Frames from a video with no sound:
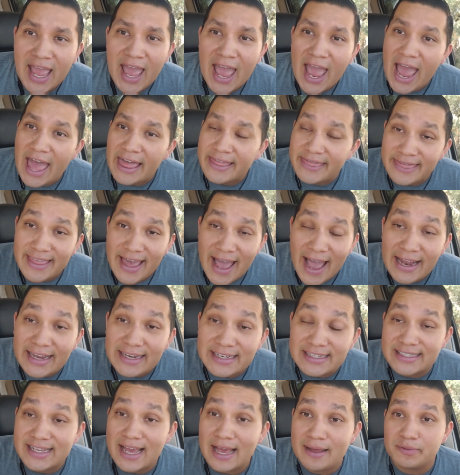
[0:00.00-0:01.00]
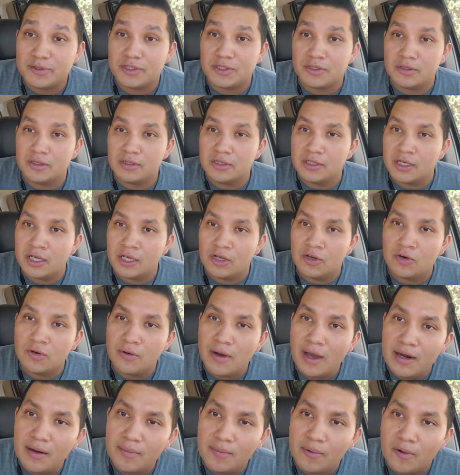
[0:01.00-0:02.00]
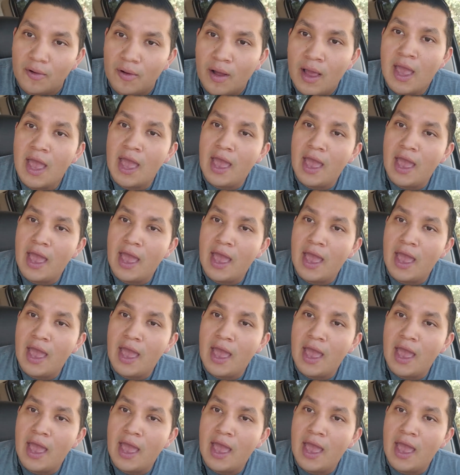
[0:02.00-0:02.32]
and that is absolutely incredible.